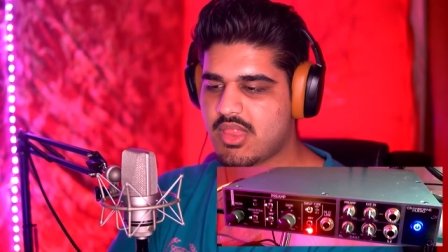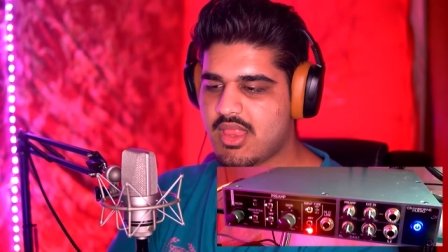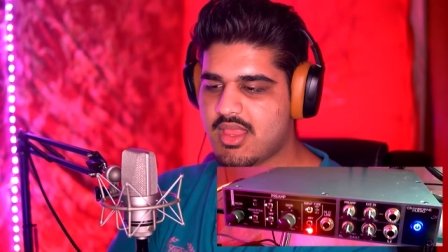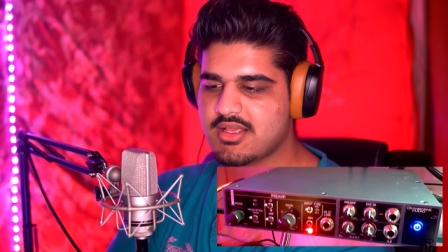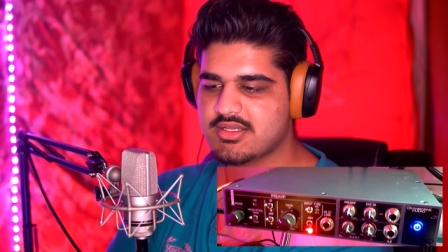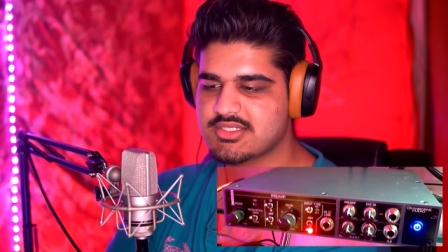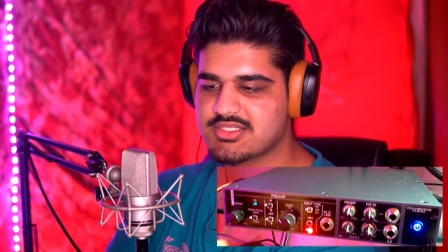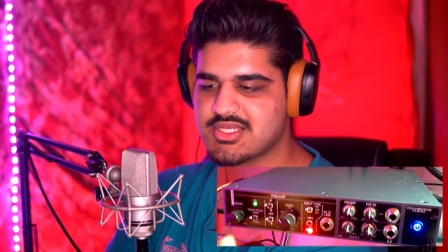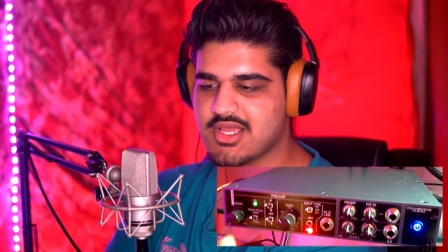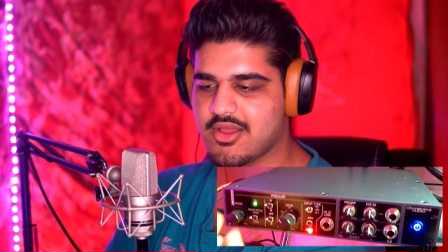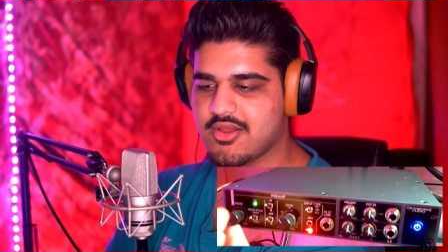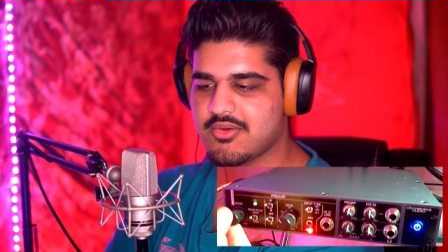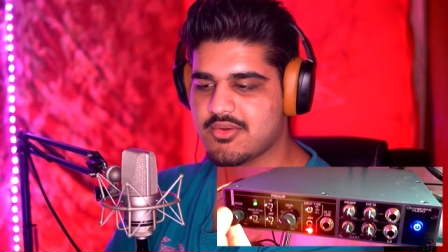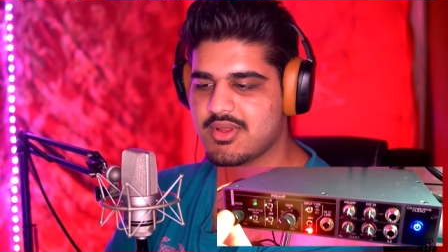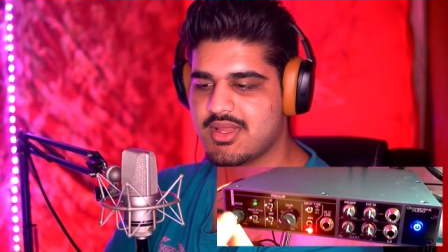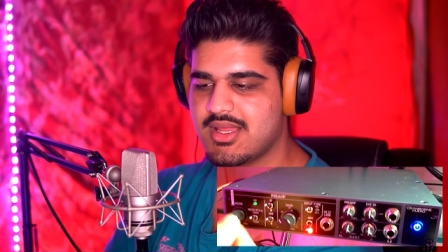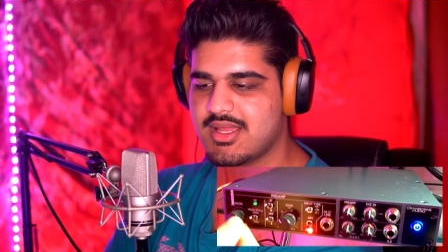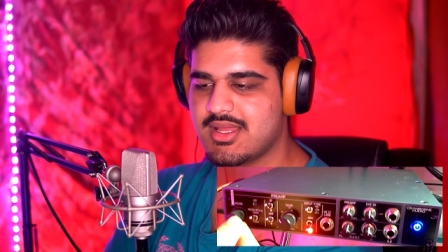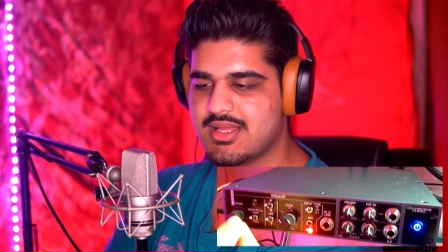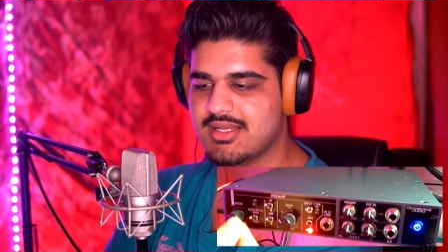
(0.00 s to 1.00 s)
So,
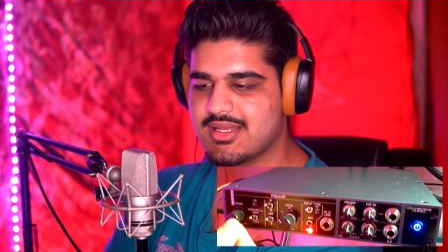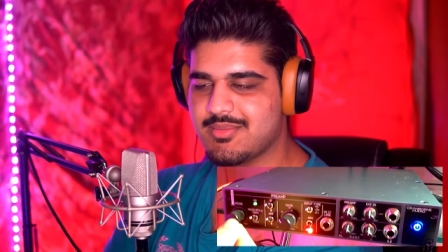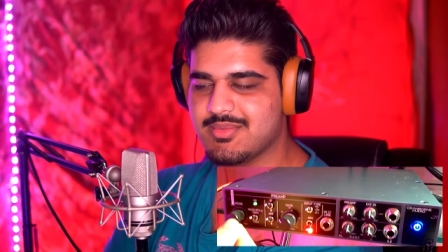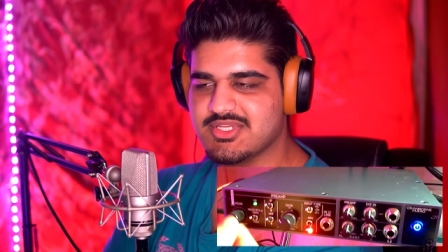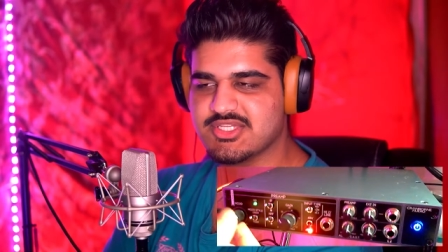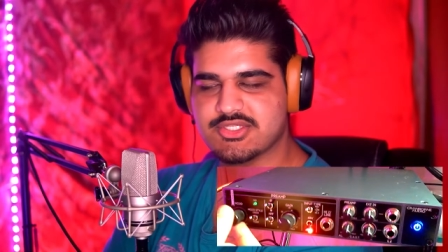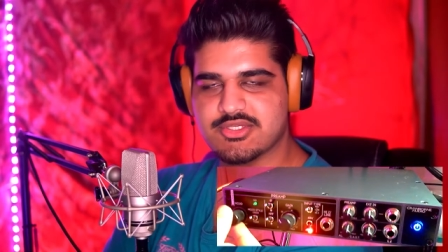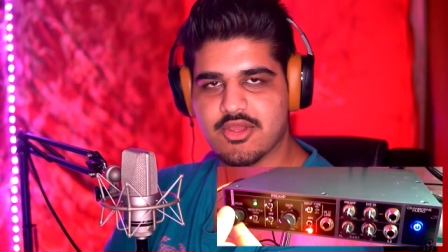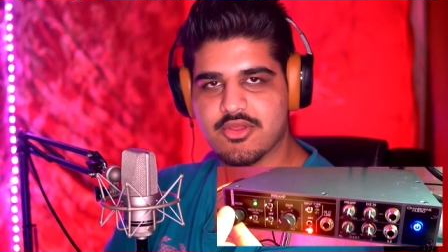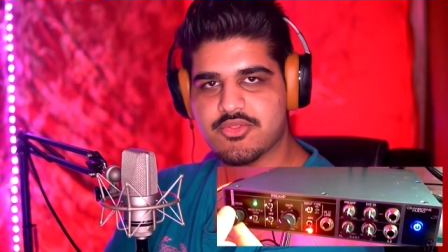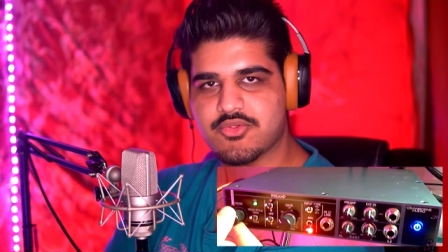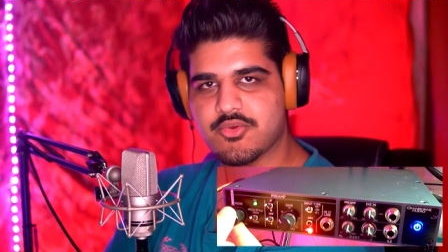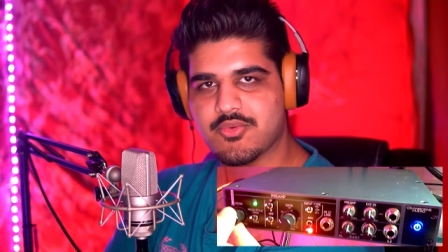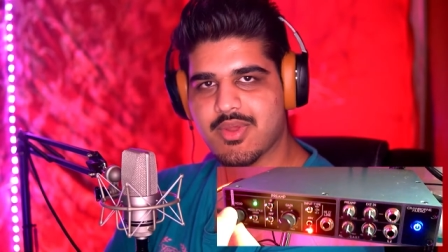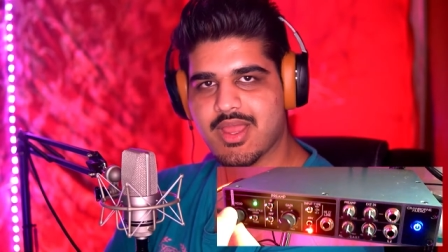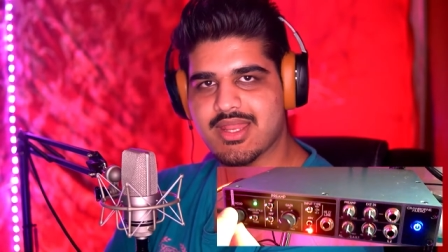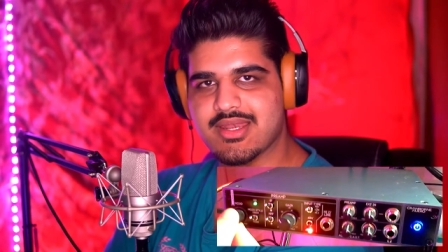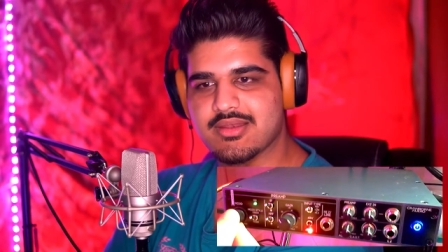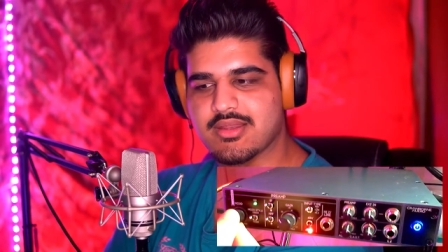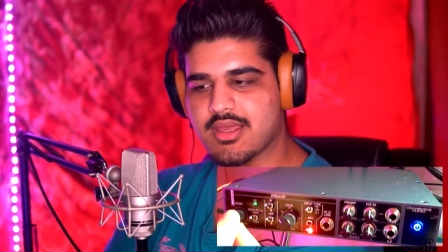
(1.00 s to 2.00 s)
let me just go through
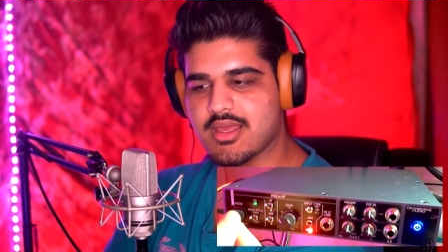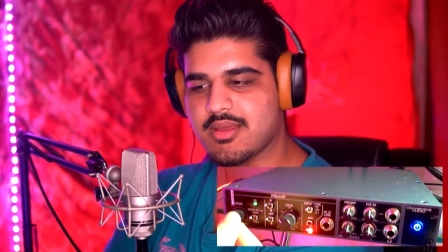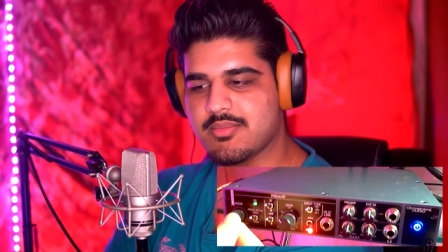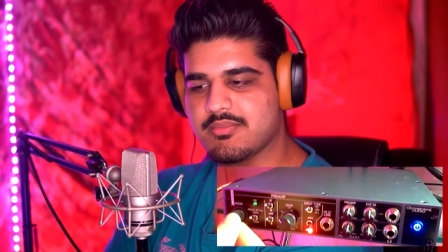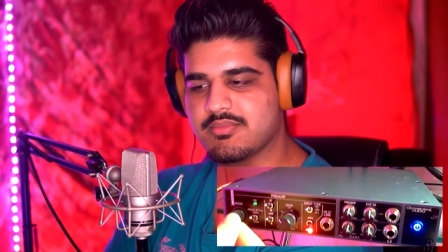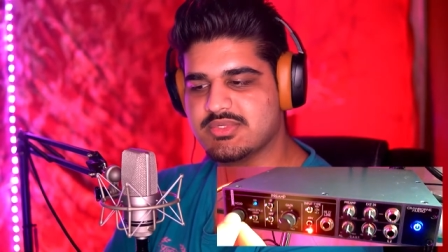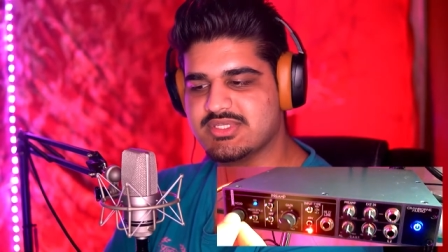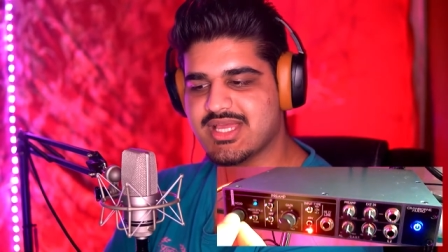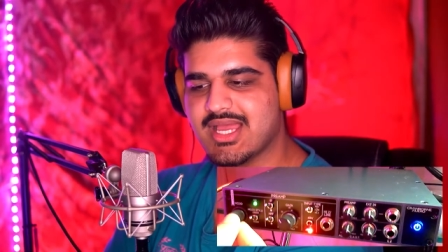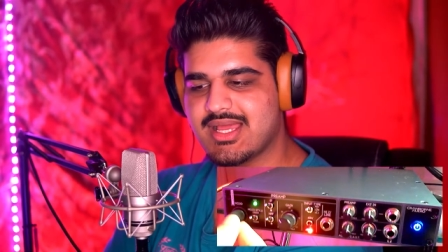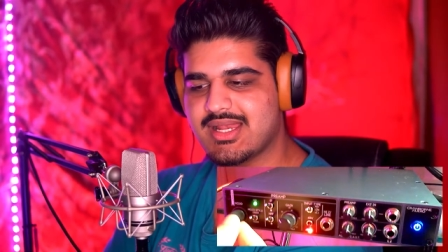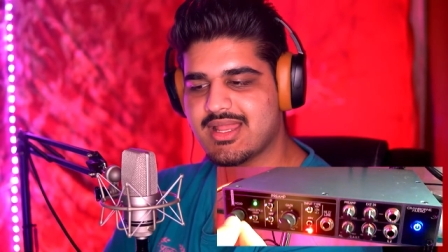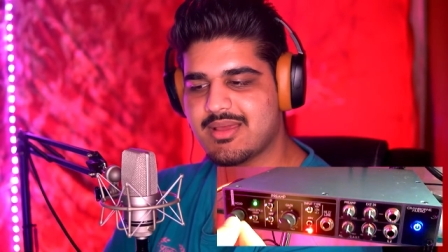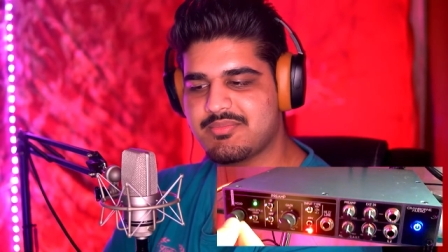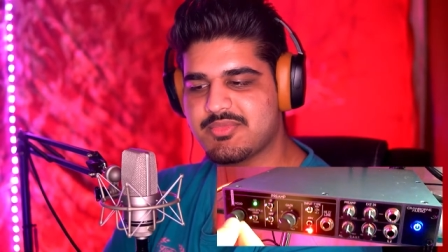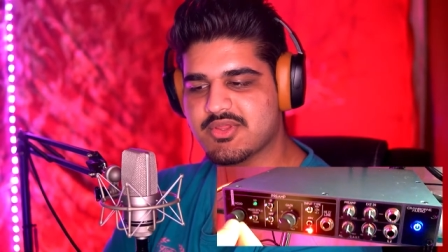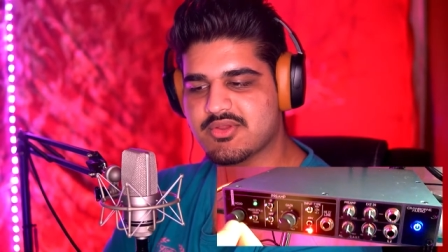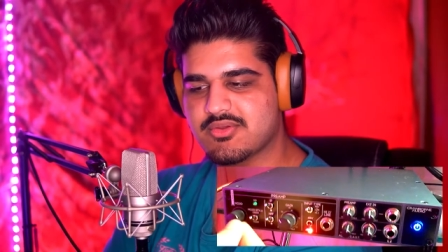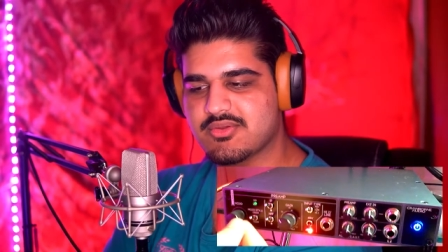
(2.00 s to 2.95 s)
and dial up